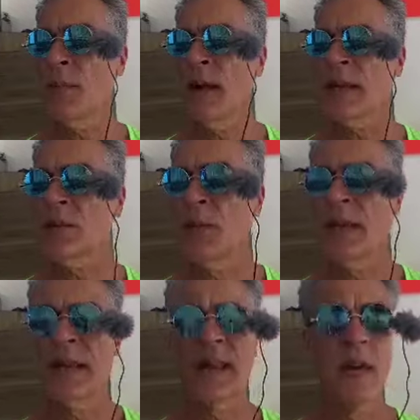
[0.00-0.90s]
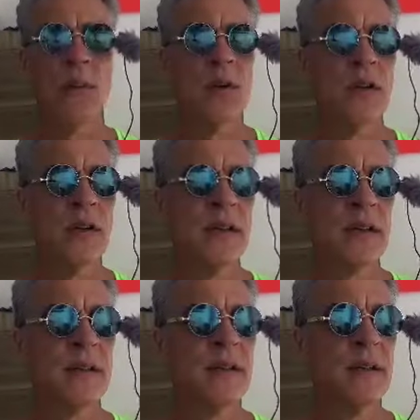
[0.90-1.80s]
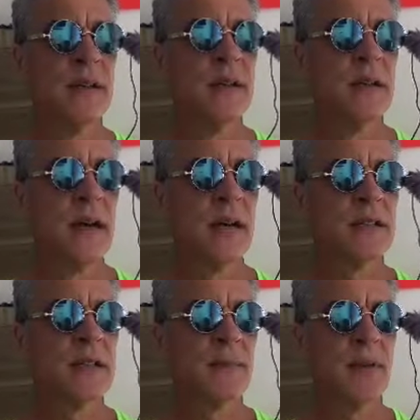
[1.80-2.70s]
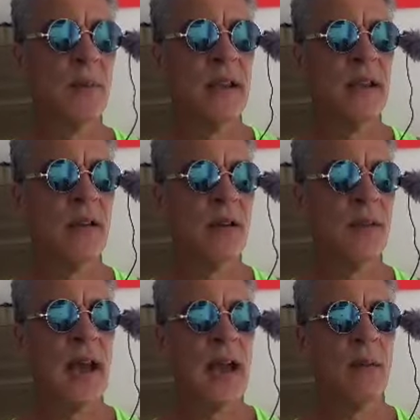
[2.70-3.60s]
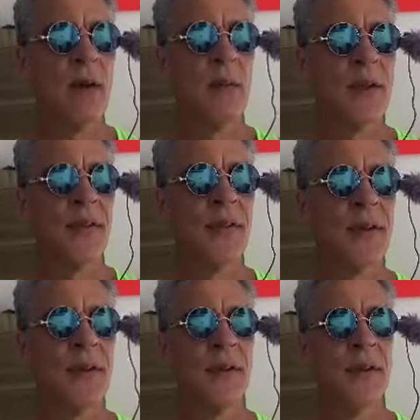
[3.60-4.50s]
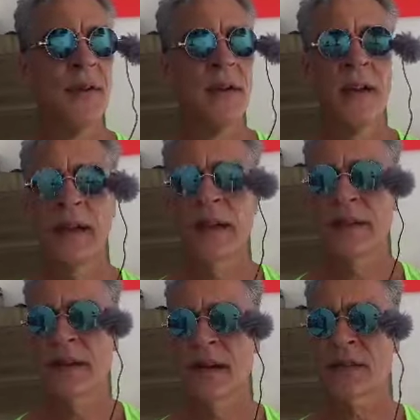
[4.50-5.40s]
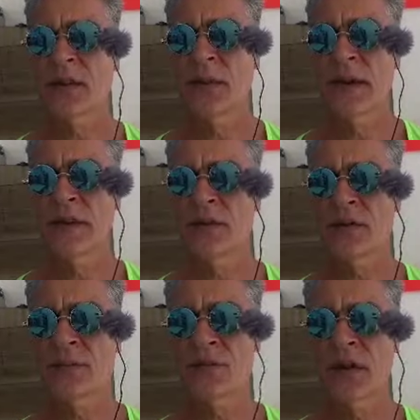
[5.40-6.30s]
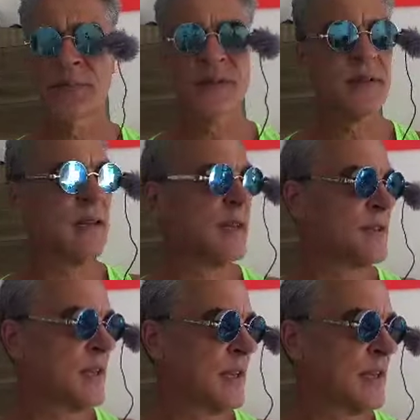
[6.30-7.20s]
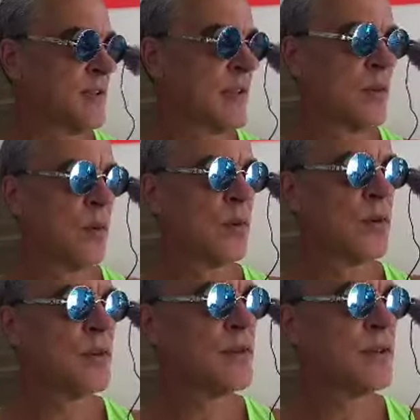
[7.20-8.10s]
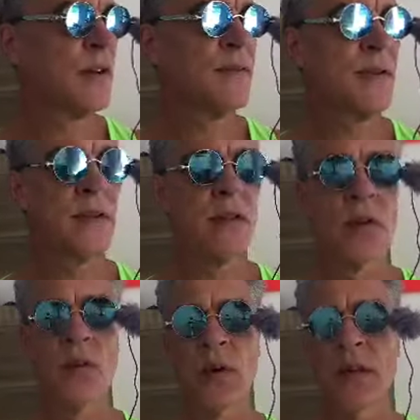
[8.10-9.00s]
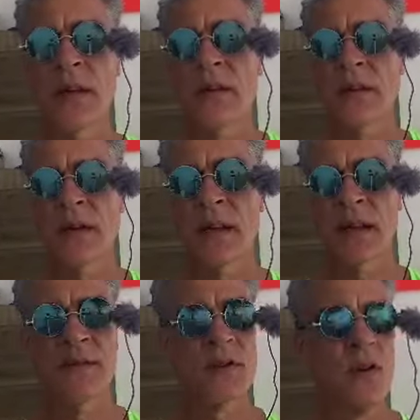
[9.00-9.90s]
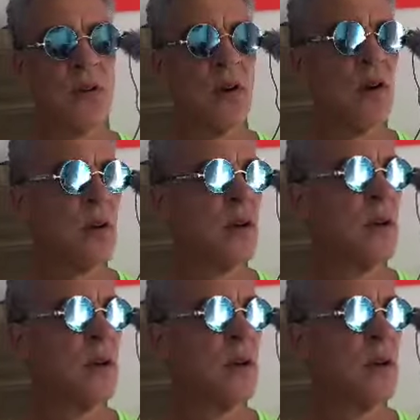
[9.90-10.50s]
My sweetie and I will get something we can get on the highway with, and so we can do some trips. And as the kids get older and stuff, and Lord willing can live so long,